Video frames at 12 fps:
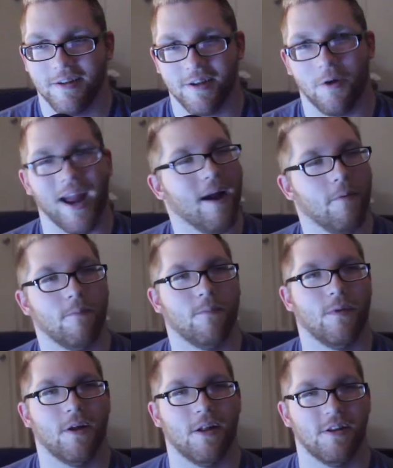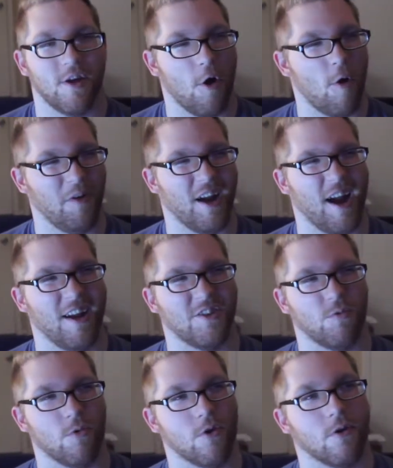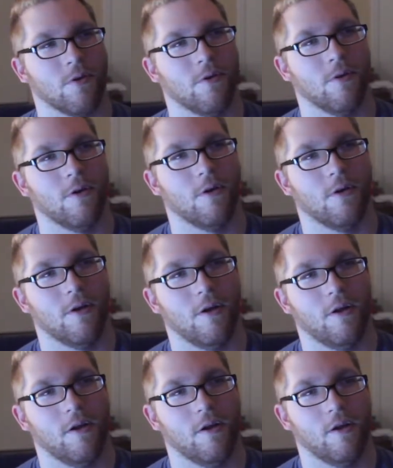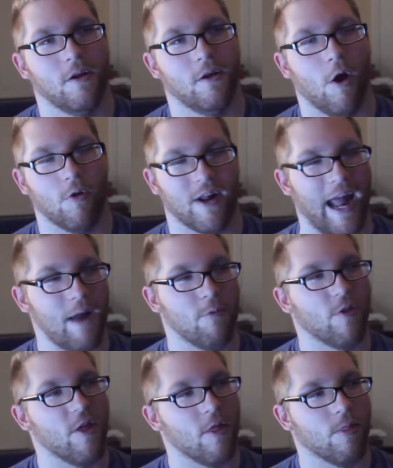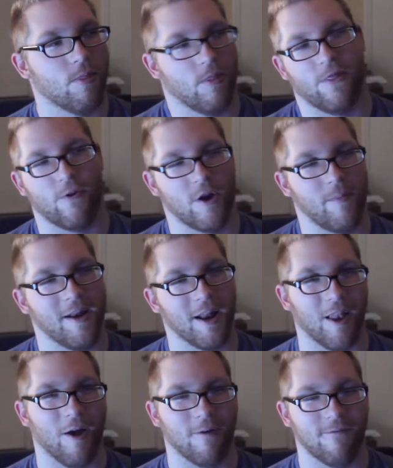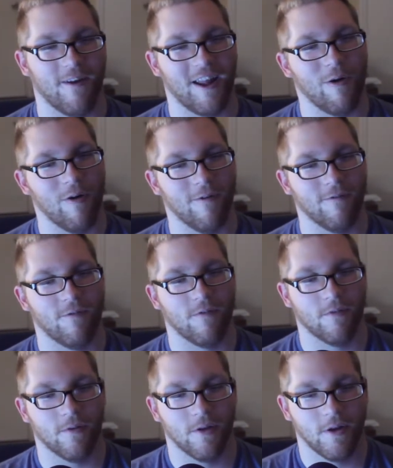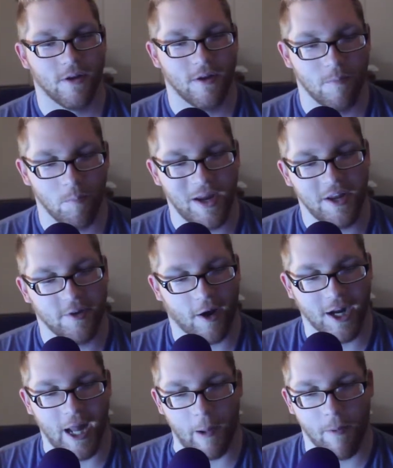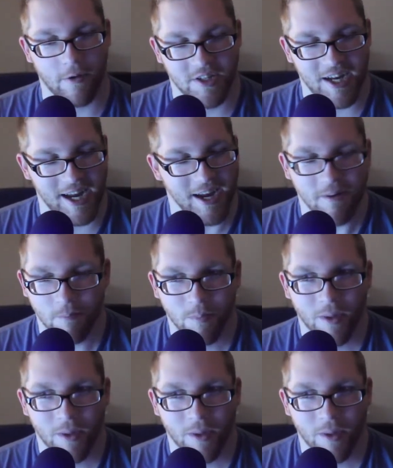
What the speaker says: So yeah. So I hope you guys were okay with a 30-minute long video of me talking about tea.